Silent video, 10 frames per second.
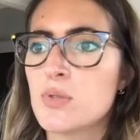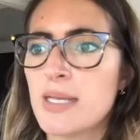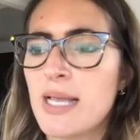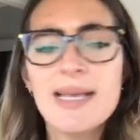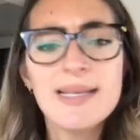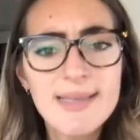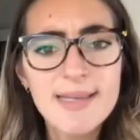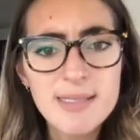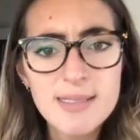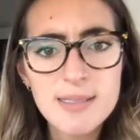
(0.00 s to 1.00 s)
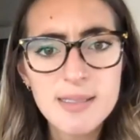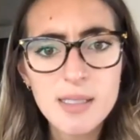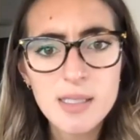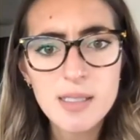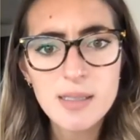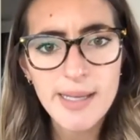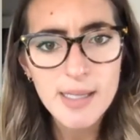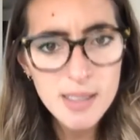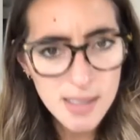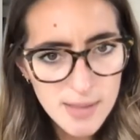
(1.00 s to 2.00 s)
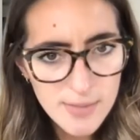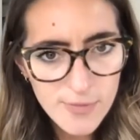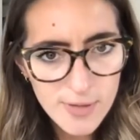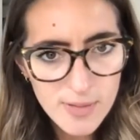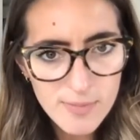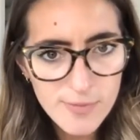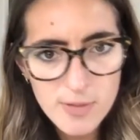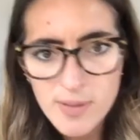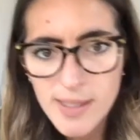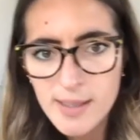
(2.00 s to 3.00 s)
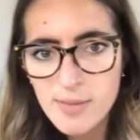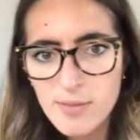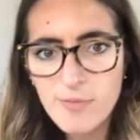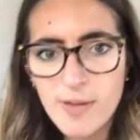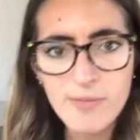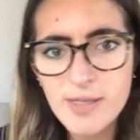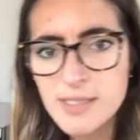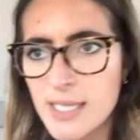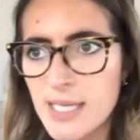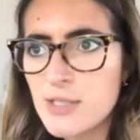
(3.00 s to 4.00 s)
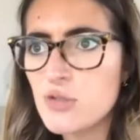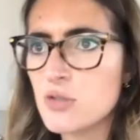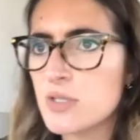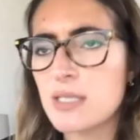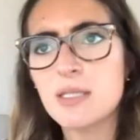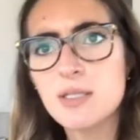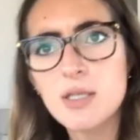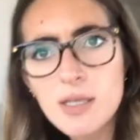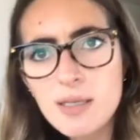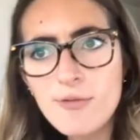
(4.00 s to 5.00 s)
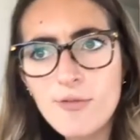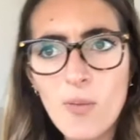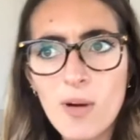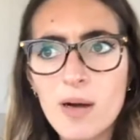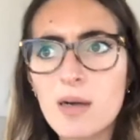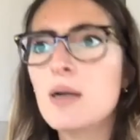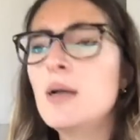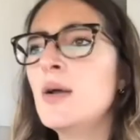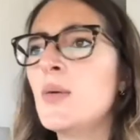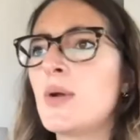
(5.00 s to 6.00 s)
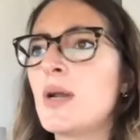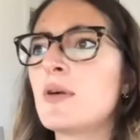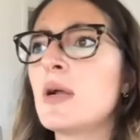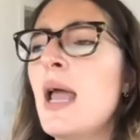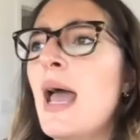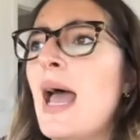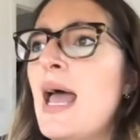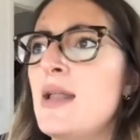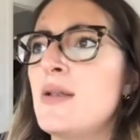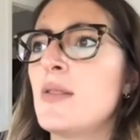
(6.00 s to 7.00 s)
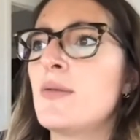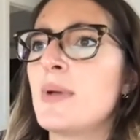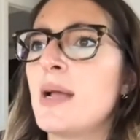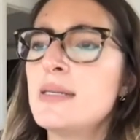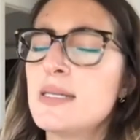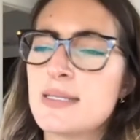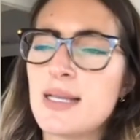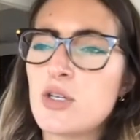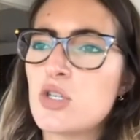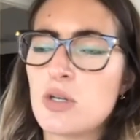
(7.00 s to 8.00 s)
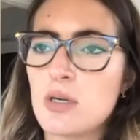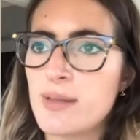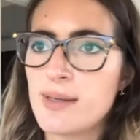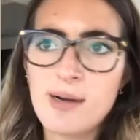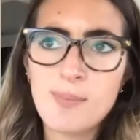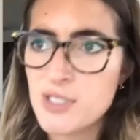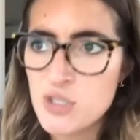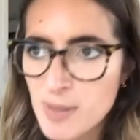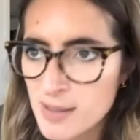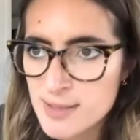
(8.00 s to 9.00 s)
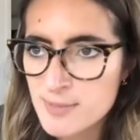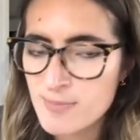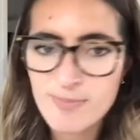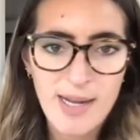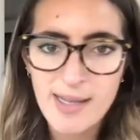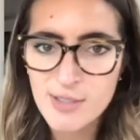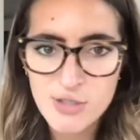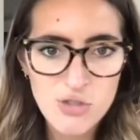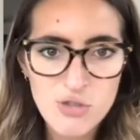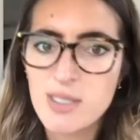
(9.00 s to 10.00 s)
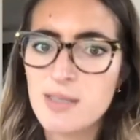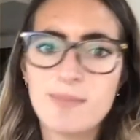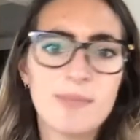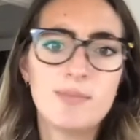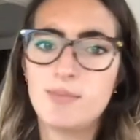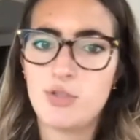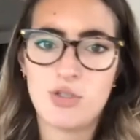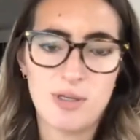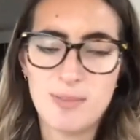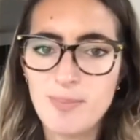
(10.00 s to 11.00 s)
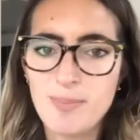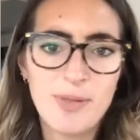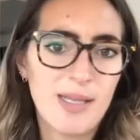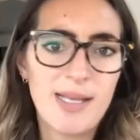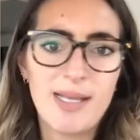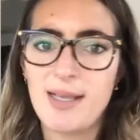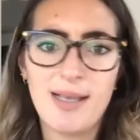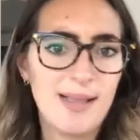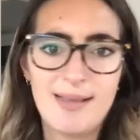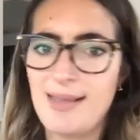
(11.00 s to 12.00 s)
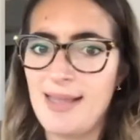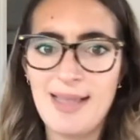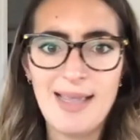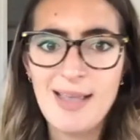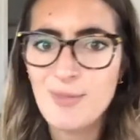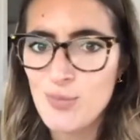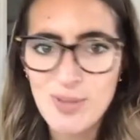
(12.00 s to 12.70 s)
Like, is this like good for like the fintech industry? Or is like this good for whatever? And the reality is like, sure, there are benchmarks by industry, sure. But like it